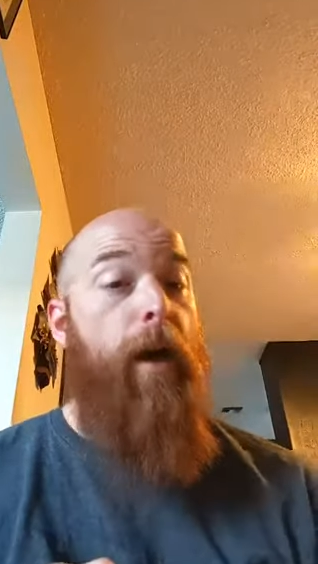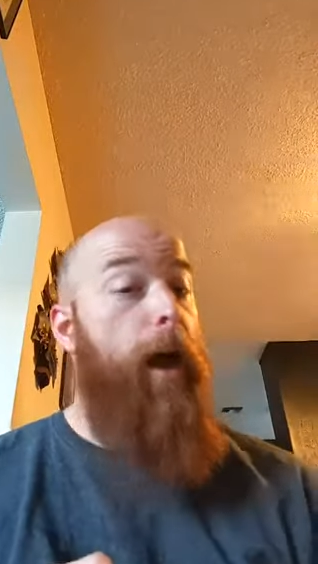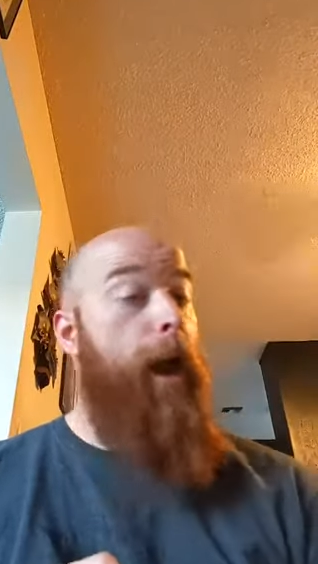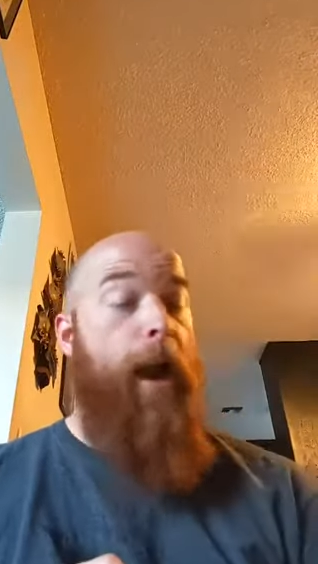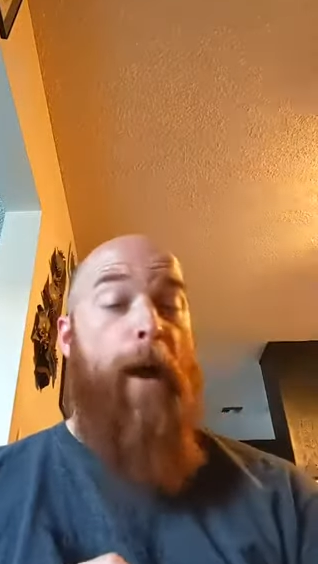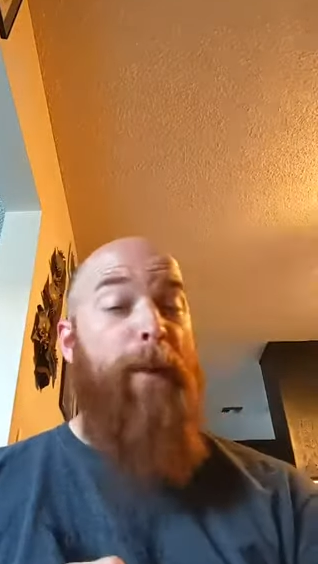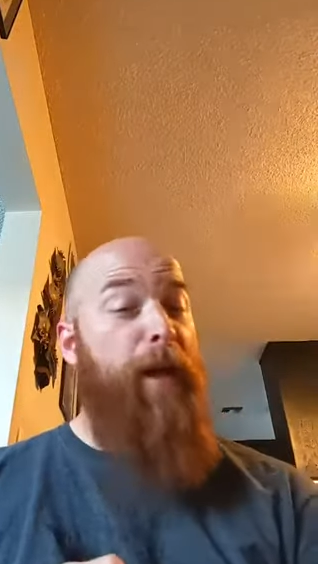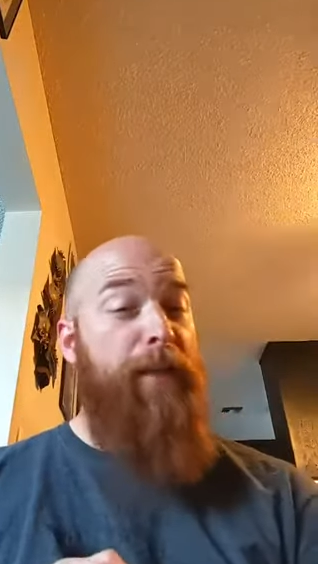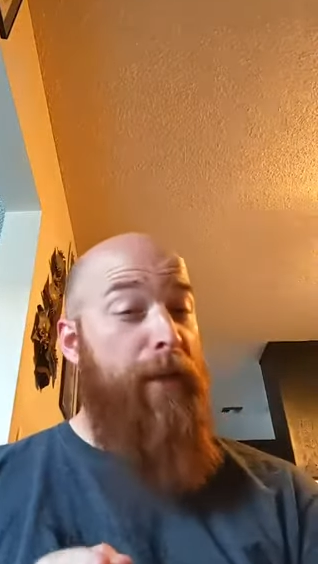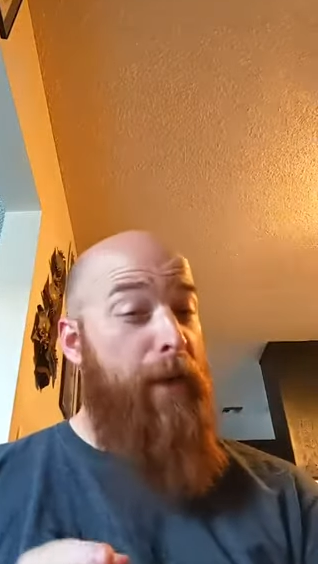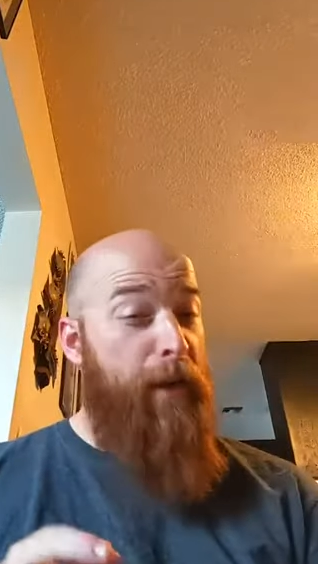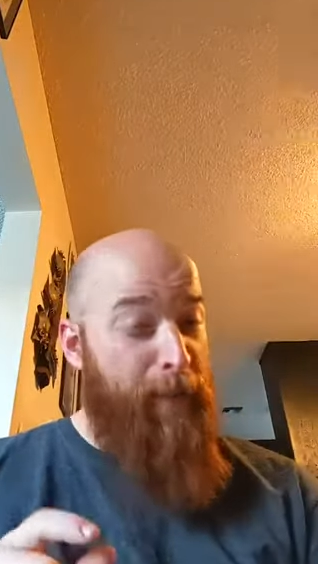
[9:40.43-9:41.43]
And I'm not
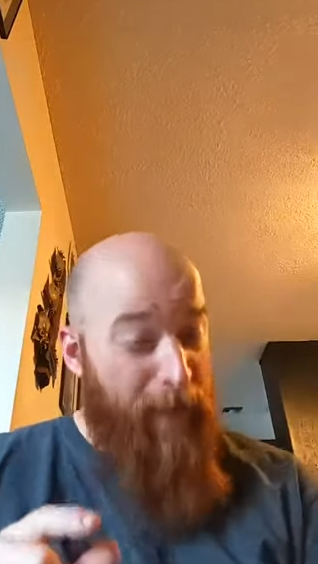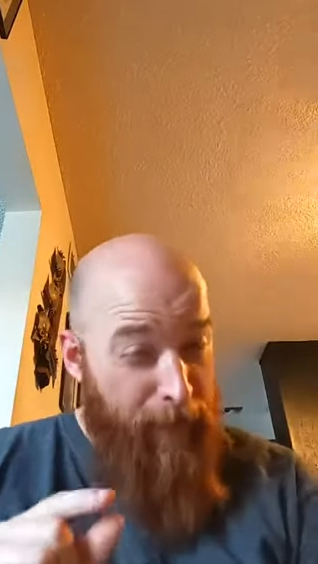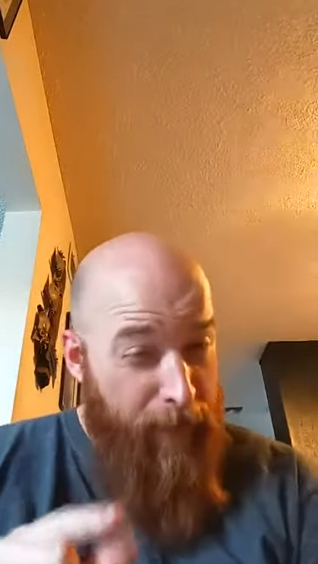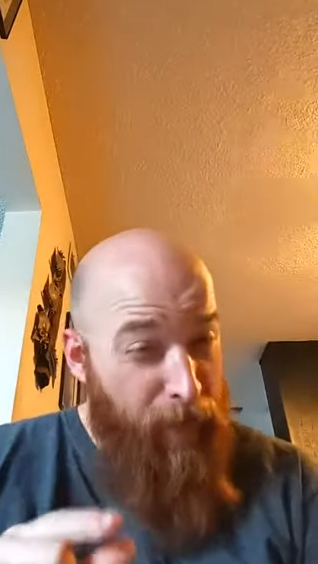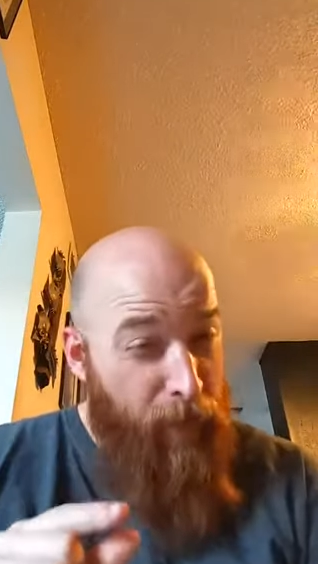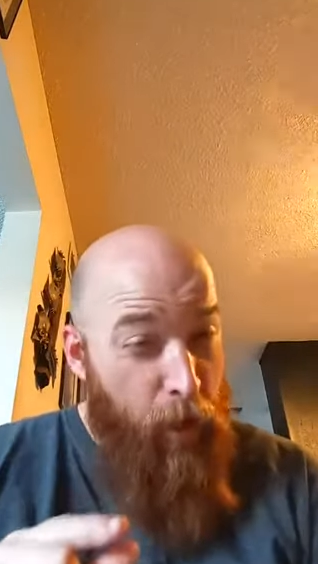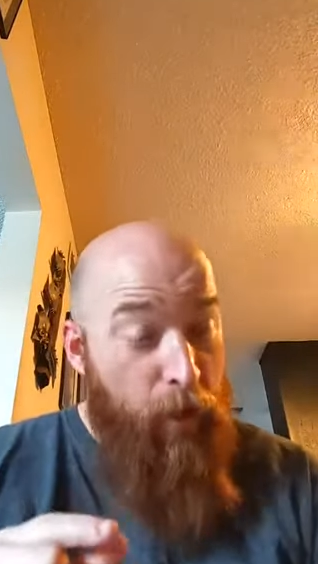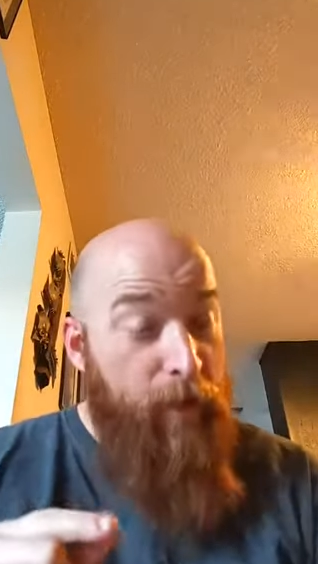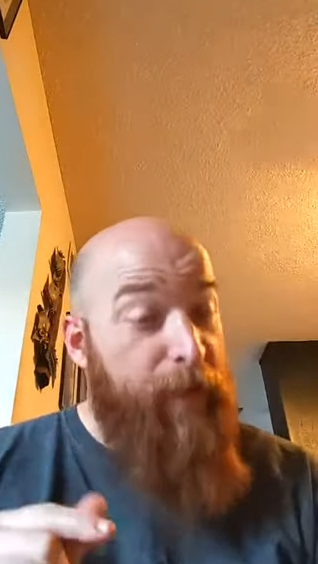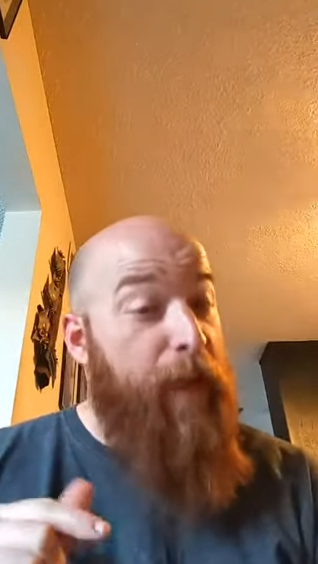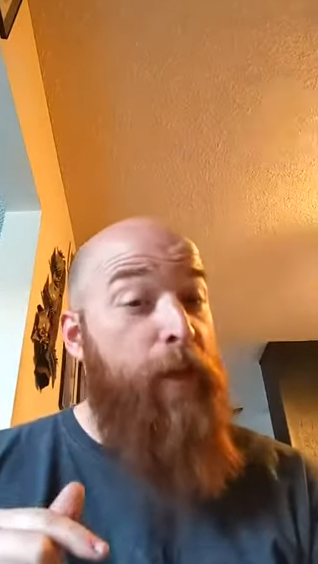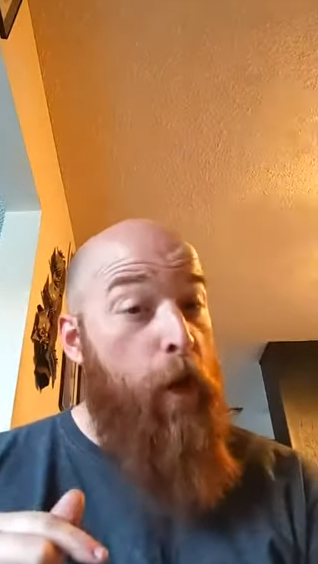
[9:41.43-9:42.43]
talking about like Lola,
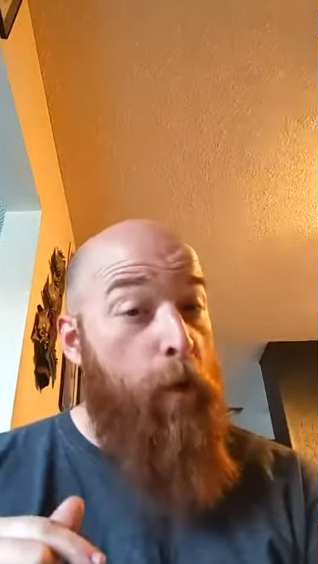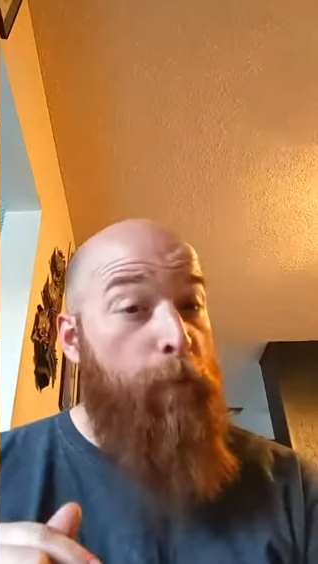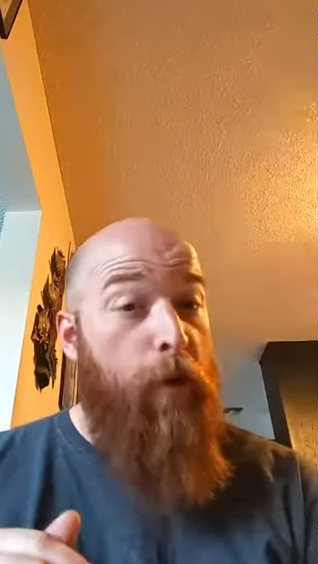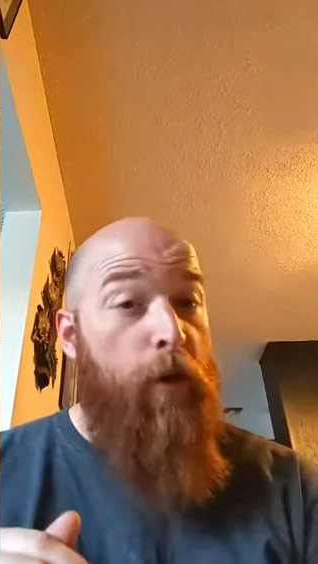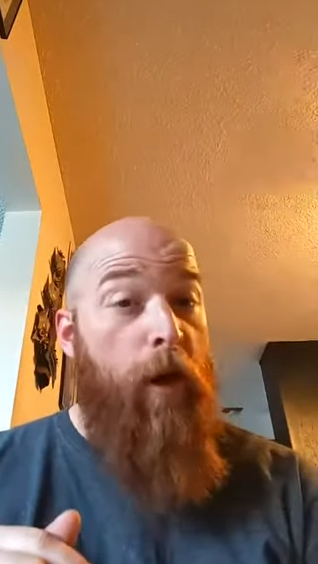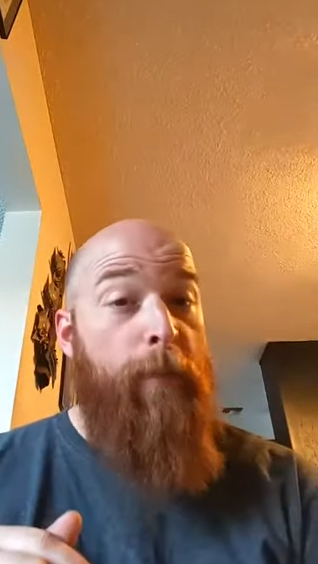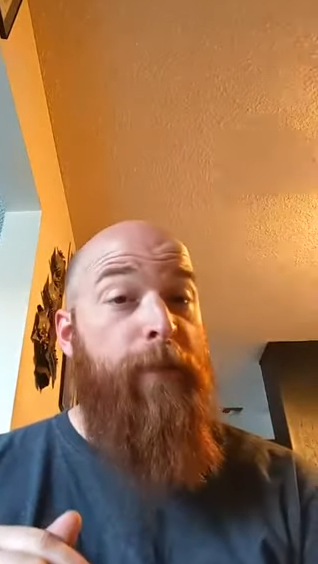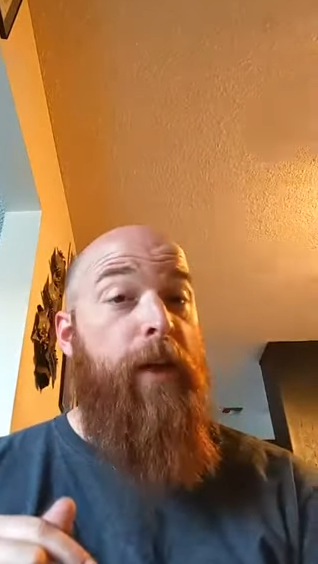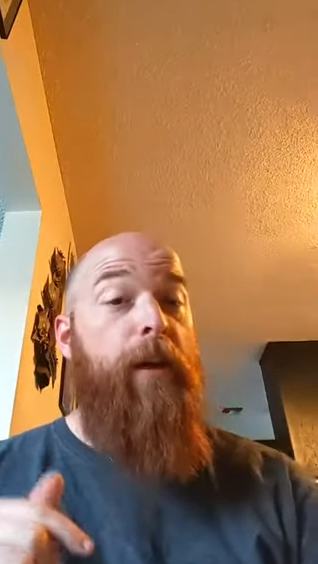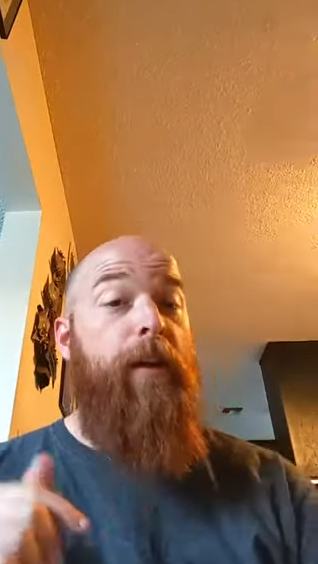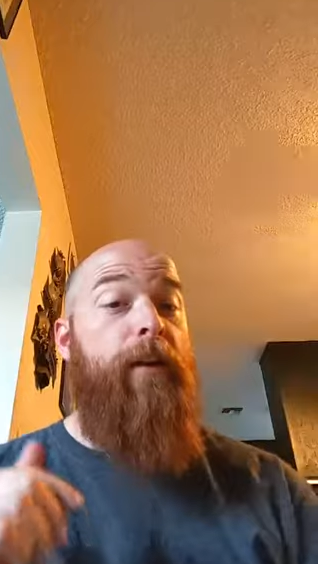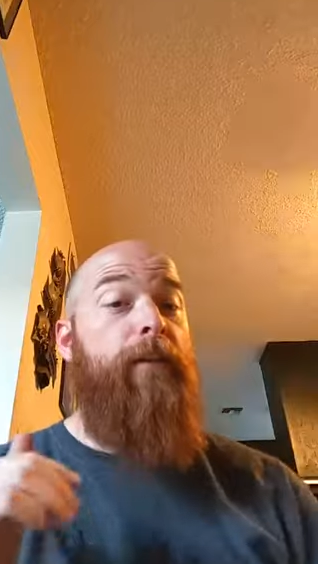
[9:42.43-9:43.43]
like, no, bro, I'm
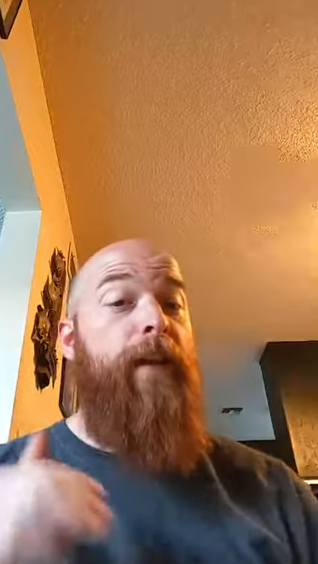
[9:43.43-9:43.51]
talking,